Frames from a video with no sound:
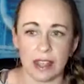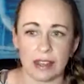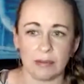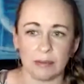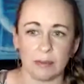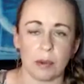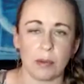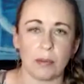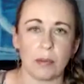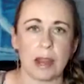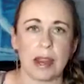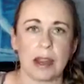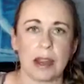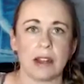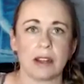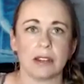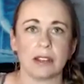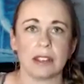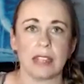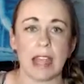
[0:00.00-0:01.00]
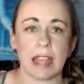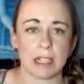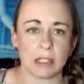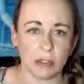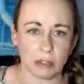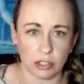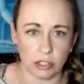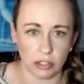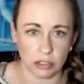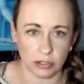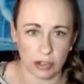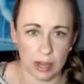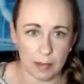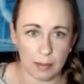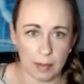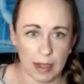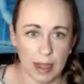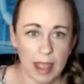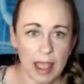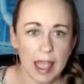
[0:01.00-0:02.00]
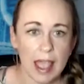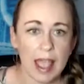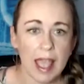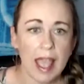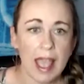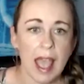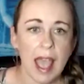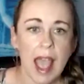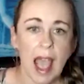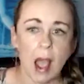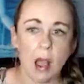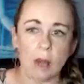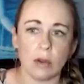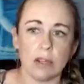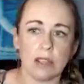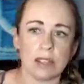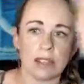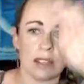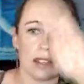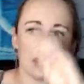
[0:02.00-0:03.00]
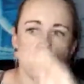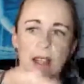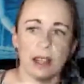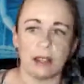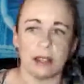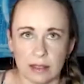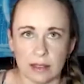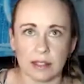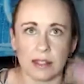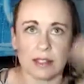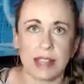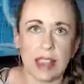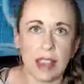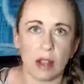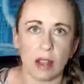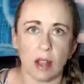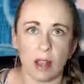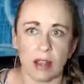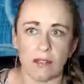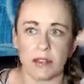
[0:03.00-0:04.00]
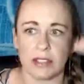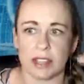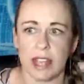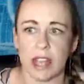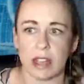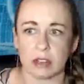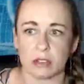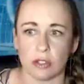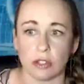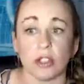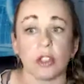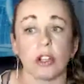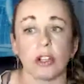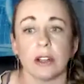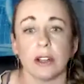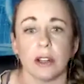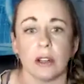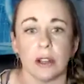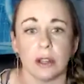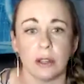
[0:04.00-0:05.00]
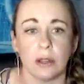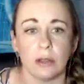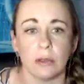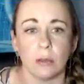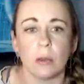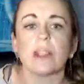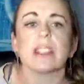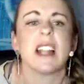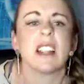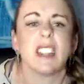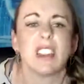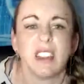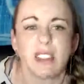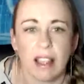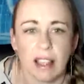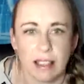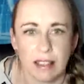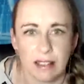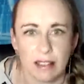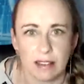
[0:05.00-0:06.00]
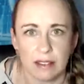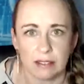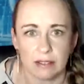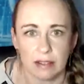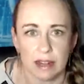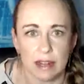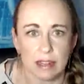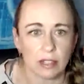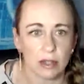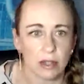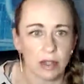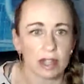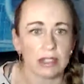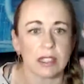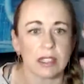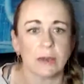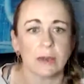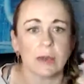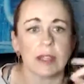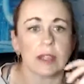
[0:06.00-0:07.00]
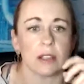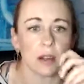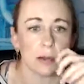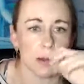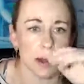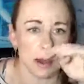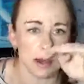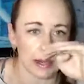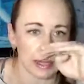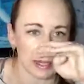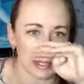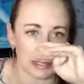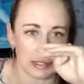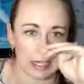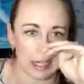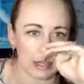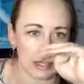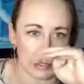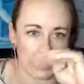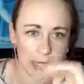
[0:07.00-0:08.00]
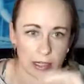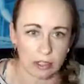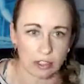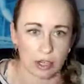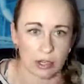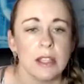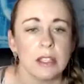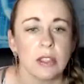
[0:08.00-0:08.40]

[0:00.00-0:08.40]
prepare tax returns, right? But how does a sale of a tax return, what does that look like, right? So that's going to be in your marketing and sales section.